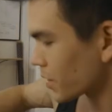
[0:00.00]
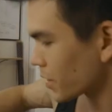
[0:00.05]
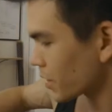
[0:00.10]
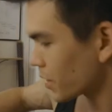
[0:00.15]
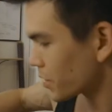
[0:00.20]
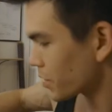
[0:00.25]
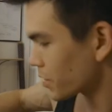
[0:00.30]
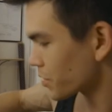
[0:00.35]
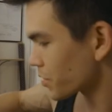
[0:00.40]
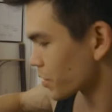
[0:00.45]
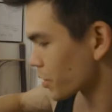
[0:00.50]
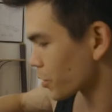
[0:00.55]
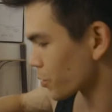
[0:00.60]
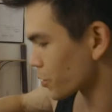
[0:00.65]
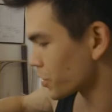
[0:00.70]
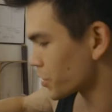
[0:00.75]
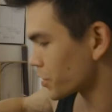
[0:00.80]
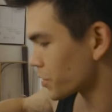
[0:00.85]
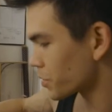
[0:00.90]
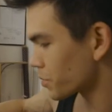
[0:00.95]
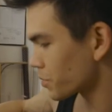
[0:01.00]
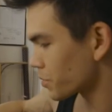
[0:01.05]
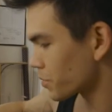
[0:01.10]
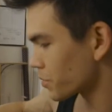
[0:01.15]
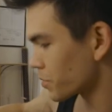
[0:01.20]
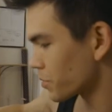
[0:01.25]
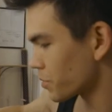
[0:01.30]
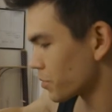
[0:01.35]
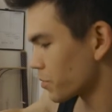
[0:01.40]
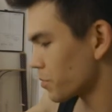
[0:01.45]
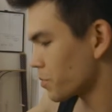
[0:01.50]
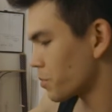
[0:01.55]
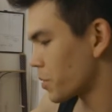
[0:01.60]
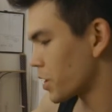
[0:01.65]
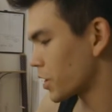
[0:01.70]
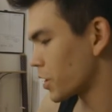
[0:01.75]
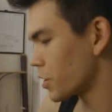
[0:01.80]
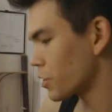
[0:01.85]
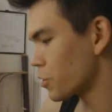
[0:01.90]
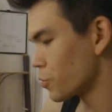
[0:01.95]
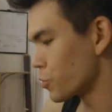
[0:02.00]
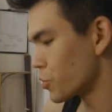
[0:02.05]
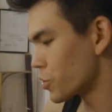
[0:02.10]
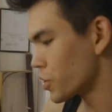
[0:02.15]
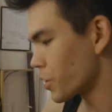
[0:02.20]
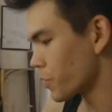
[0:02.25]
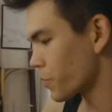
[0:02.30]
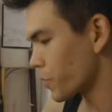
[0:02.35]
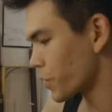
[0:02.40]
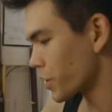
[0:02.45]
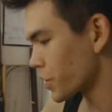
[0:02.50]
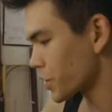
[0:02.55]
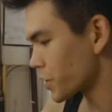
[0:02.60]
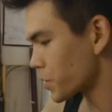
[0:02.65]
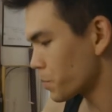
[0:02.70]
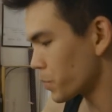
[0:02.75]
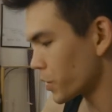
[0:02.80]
It doesn't always make a huge difference,